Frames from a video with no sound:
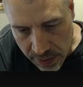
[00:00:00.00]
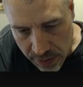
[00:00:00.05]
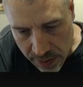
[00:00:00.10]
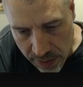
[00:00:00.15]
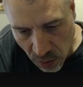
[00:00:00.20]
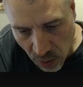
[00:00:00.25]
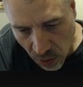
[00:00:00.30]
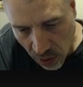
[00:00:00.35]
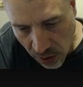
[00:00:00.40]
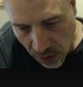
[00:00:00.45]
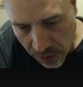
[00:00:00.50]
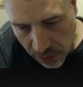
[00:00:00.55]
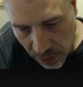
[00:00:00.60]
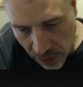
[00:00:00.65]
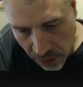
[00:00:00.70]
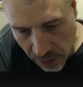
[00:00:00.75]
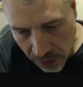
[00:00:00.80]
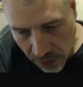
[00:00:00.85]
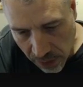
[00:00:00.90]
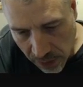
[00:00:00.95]
work
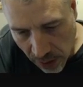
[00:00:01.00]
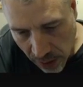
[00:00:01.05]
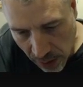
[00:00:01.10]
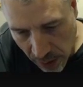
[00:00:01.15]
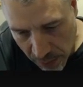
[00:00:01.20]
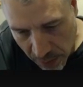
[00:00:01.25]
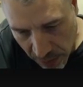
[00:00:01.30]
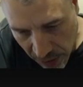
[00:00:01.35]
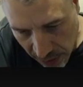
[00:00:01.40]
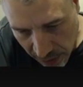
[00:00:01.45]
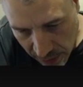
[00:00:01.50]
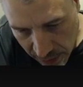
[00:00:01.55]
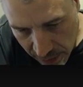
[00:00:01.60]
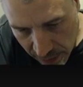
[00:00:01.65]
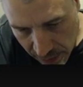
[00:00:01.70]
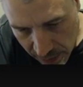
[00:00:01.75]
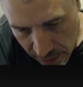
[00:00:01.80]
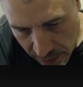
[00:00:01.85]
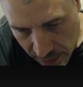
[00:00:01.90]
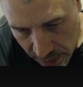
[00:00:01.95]
for companies.
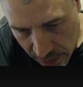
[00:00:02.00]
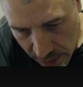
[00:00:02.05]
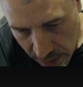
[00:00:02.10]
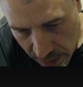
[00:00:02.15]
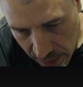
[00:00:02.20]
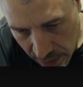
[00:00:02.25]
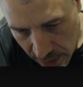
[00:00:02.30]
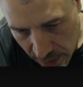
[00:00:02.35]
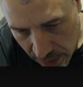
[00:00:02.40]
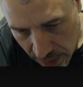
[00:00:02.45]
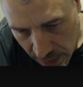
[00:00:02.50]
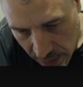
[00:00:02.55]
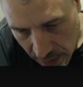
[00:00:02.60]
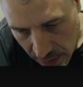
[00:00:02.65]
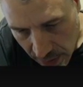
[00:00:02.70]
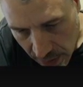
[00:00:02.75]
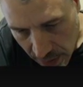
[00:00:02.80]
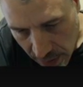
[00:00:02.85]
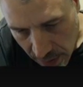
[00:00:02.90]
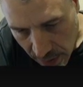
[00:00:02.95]

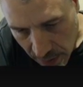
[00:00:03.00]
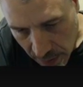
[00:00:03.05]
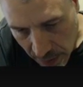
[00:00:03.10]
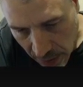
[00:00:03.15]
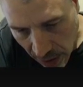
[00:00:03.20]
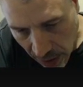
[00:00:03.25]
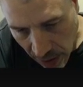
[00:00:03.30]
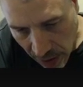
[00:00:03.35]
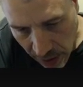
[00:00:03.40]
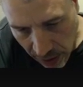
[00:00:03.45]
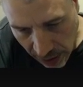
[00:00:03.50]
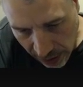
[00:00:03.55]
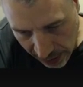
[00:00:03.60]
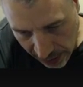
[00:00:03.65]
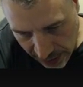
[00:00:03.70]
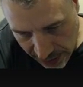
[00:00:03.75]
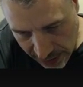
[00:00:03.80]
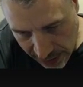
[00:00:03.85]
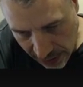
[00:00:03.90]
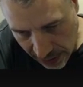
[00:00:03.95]
I mean, like I
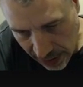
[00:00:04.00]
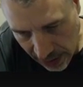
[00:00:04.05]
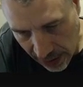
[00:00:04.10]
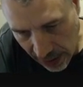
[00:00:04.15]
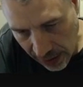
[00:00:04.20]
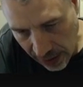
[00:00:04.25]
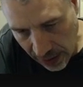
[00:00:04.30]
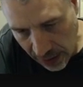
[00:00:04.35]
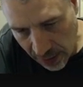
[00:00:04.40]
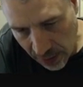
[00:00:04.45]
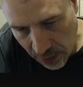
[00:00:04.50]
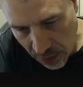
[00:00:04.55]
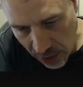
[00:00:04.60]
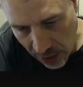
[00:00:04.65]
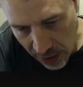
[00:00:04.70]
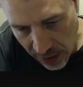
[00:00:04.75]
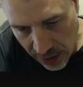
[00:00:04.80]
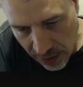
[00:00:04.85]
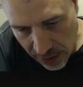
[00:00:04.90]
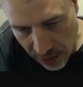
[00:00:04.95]
said, I love what
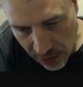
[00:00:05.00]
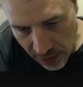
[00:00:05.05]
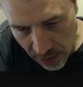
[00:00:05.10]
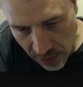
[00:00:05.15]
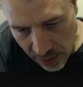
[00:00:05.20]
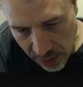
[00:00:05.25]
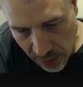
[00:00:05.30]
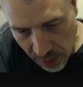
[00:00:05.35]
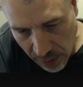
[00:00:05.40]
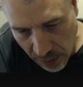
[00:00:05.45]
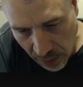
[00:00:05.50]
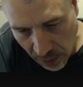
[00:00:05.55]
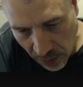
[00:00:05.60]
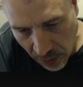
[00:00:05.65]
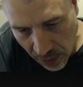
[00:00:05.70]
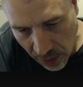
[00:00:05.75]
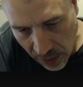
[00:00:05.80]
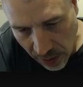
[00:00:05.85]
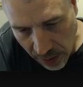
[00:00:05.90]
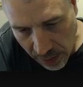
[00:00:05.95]
I do, don't get me
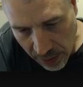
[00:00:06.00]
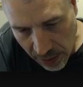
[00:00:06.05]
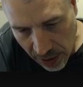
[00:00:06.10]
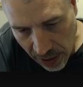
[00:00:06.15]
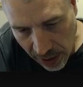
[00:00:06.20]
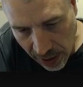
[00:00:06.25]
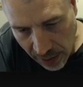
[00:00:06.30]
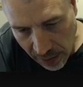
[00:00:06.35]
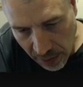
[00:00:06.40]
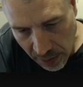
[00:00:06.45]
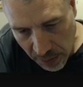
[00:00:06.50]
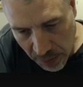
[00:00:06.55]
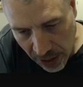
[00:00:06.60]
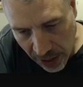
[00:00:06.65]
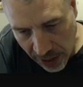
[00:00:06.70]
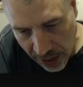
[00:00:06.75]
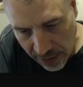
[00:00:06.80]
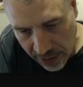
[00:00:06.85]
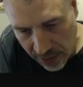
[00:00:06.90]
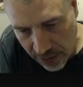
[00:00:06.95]
wrong. I mean, I have a
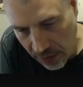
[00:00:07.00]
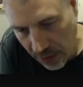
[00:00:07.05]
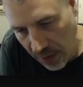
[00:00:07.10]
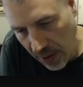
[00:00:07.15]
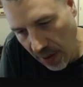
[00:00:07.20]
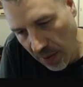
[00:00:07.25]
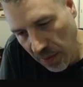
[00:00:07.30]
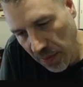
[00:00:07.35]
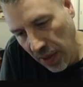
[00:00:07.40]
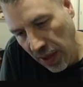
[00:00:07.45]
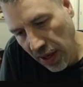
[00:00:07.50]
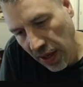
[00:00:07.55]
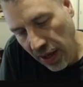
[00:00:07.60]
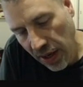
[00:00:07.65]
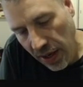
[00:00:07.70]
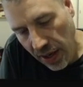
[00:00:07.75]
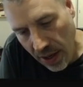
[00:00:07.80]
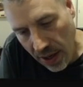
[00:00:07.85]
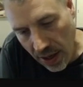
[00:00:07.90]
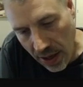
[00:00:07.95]
blast doing it, but
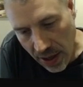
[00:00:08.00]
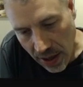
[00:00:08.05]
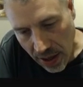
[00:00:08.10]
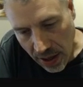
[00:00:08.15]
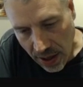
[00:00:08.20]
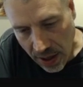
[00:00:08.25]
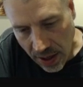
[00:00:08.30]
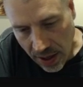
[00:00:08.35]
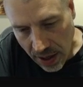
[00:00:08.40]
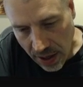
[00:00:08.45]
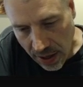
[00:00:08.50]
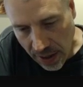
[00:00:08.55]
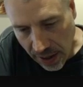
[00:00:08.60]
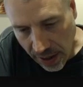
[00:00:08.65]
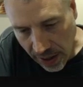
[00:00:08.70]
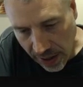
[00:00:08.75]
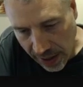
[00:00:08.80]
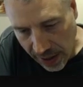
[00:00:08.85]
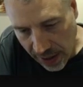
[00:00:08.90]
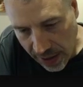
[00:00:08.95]

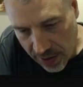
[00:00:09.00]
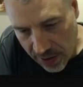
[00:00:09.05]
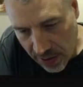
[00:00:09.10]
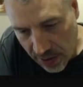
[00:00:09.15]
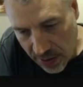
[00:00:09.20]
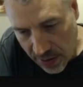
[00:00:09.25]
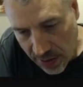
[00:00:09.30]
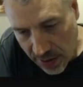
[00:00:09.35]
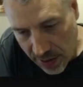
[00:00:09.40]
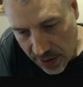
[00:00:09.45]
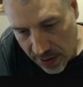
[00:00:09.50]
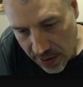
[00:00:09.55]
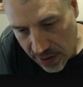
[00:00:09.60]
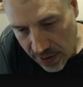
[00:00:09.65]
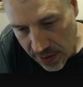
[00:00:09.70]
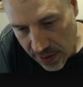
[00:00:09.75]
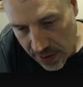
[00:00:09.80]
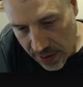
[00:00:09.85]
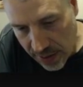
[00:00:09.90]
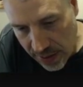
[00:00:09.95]
I guess there's this
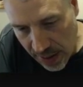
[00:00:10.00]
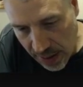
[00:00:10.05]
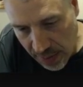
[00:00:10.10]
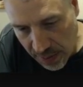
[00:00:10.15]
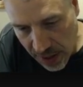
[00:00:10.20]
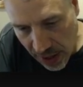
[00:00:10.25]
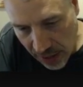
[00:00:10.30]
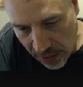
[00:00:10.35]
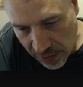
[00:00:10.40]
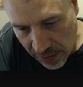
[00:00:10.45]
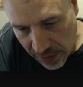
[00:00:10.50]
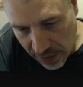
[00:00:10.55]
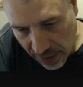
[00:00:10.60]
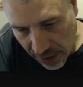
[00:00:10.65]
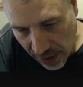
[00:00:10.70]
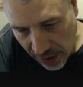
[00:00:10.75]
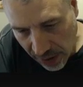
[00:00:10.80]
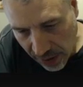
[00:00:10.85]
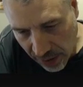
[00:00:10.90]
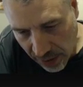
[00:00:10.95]
deep down
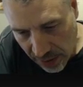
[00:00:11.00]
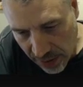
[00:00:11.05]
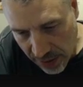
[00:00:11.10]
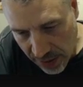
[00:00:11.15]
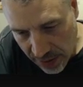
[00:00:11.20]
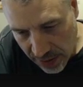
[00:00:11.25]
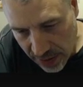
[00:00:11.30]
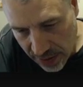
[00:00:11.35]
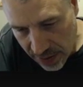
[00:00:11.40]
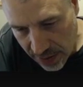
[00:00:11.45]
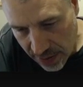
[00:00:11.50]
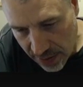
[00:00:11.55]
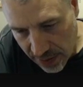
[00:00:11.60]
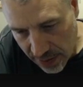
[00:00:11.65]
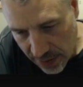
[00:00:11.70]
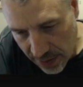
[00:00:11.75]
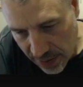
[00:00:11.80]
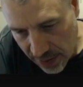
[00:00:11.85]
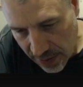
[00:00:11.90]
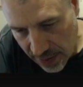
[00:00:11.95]
desire to just
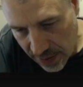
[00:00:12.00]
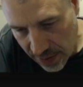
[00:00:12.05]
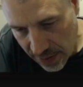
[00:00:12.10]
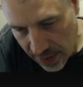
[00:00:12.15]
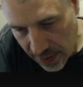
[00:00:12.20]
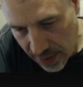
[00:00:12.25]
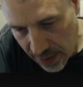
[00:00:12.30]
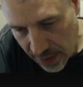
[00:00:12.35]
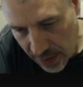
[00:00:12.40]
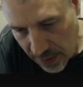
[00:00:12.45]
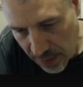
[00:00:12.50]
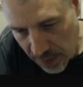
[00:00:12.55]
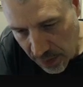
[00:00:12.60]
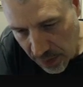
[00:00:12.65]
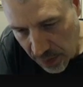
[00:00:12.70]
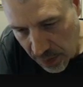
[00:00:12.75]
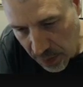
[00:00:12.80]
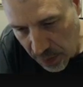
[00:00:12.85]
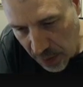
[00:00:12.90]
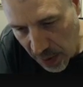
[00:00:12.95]

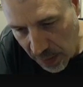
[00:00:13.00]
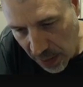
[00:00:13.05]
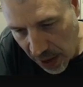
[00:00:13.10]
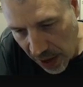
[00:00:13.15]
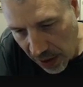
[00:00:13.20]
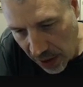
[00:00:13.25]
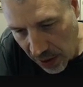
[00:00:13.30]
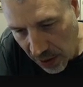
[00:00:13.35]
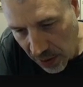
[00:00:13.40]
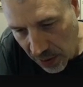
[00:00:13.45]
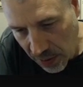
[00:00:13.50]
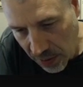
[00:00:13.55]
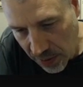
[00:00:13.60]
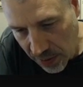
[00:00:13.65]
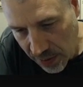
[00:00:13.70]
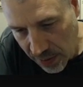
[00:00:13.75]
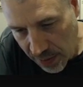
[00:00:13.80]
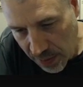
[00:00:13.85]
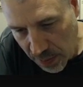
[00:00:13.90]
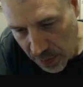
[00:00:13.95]
be my
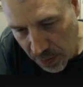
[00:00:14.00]
own,